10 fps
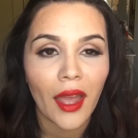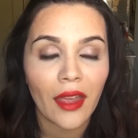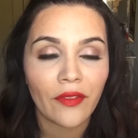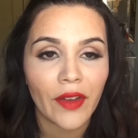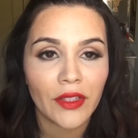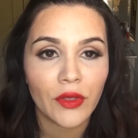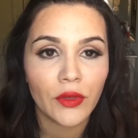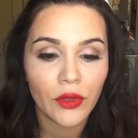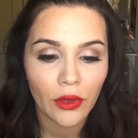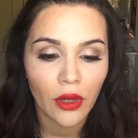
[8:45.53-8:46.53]
if I
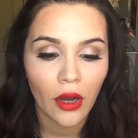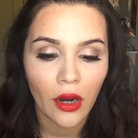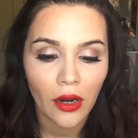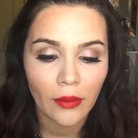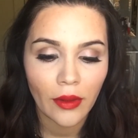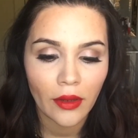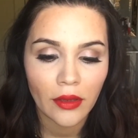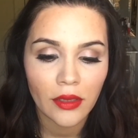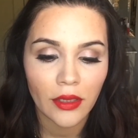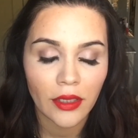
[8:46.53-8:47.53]
do a carb
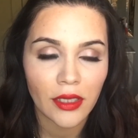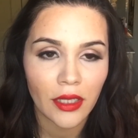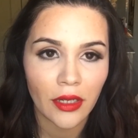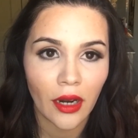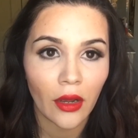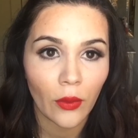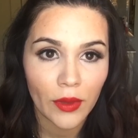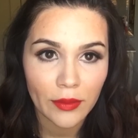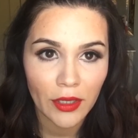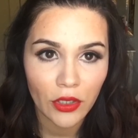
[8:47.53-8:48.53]
during dinner, I
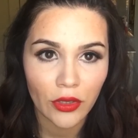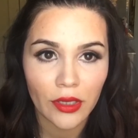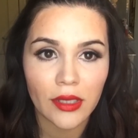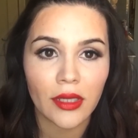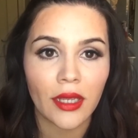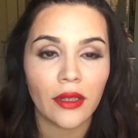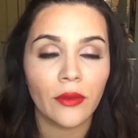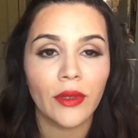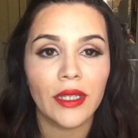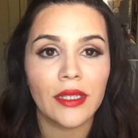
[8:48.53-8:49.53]
always make sure it's like a
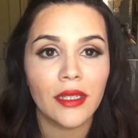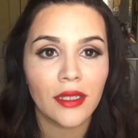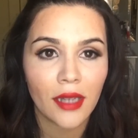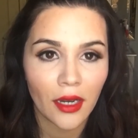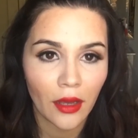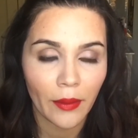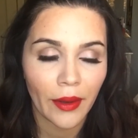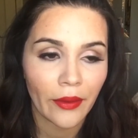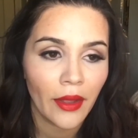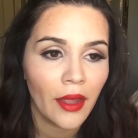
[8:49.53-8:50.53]
really teeny tiny
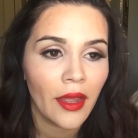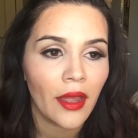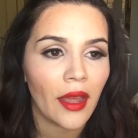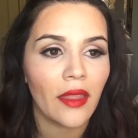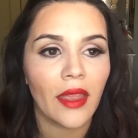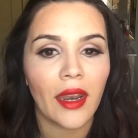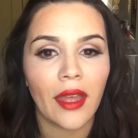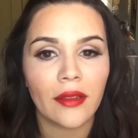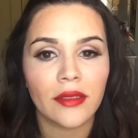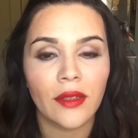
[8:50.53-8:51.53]
amount, and then I
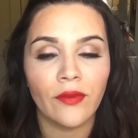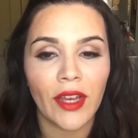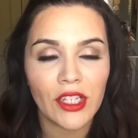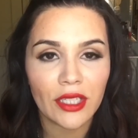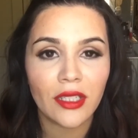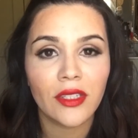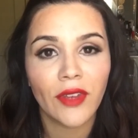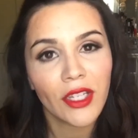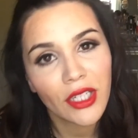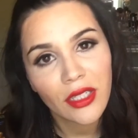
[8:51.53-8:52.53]
have some veggies, because
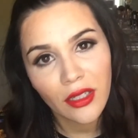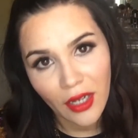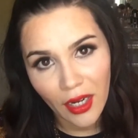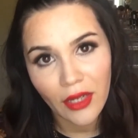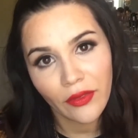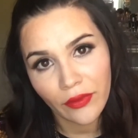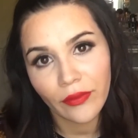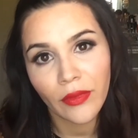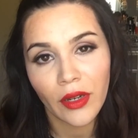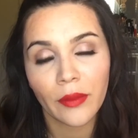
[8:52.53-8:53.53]
veggies are
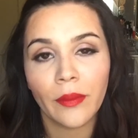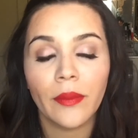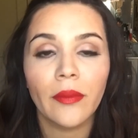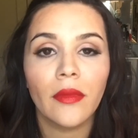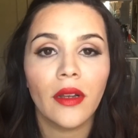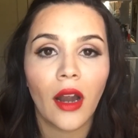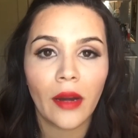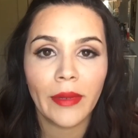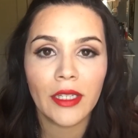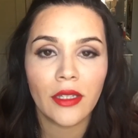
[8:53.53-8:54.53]
they're
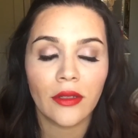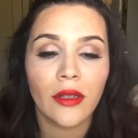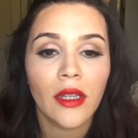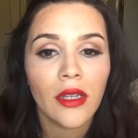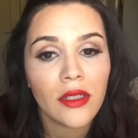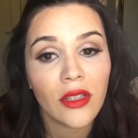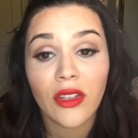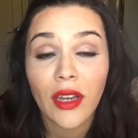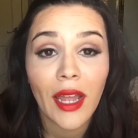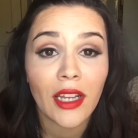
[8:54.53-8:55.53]
carby too. So you
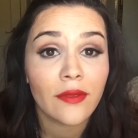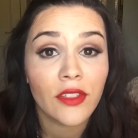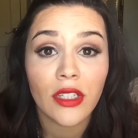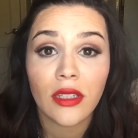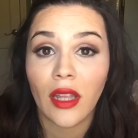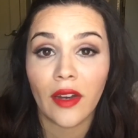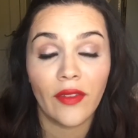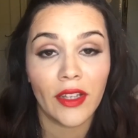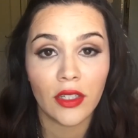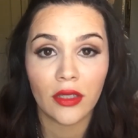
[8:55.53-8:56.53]
could have just a lot of
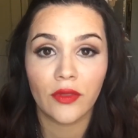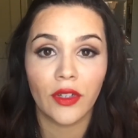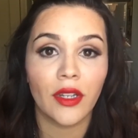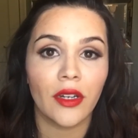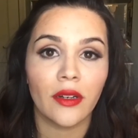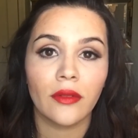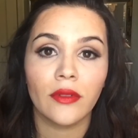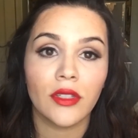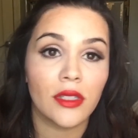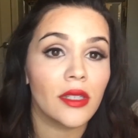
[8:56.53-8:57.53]
veggies for dinner,
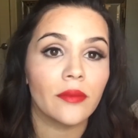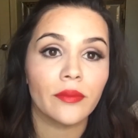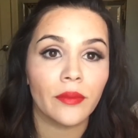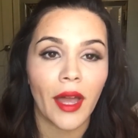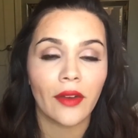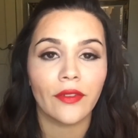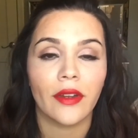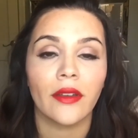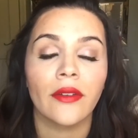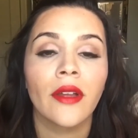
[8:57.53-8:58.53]
which isn't bad for
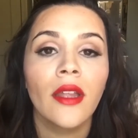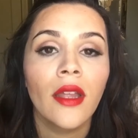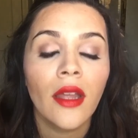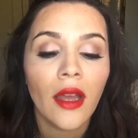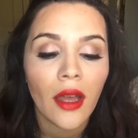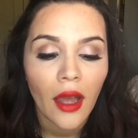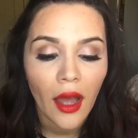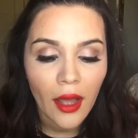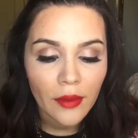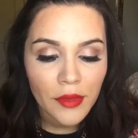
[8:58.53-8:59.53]
you.
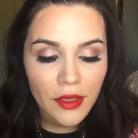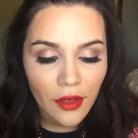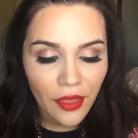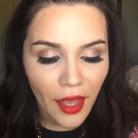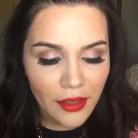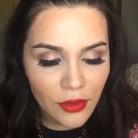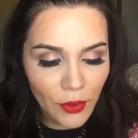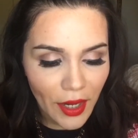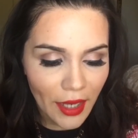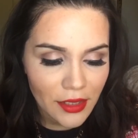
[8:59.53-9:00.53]
So that's
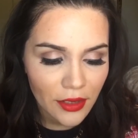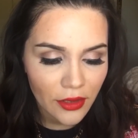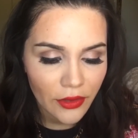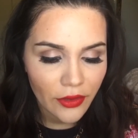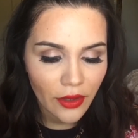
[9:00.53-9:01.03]
what I do.